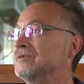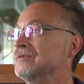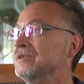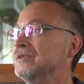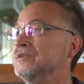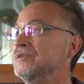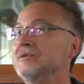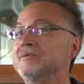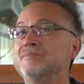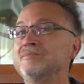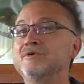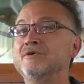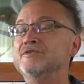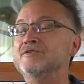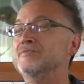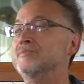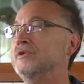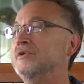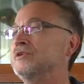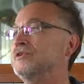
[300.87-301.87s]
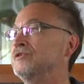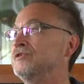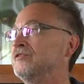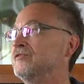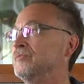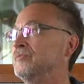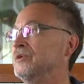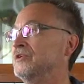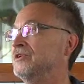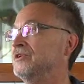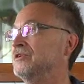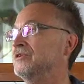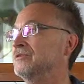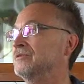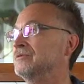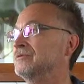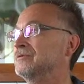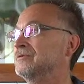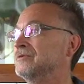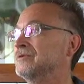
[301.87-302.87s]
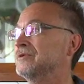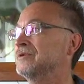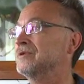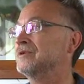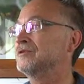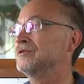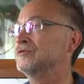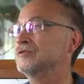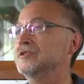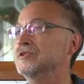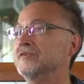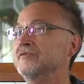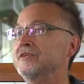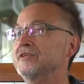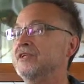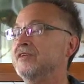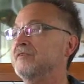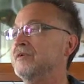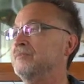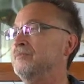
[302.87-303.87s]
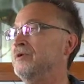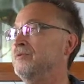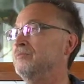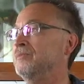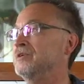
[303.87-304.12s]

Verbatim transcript: in an impossibility of meeting, because I will never meet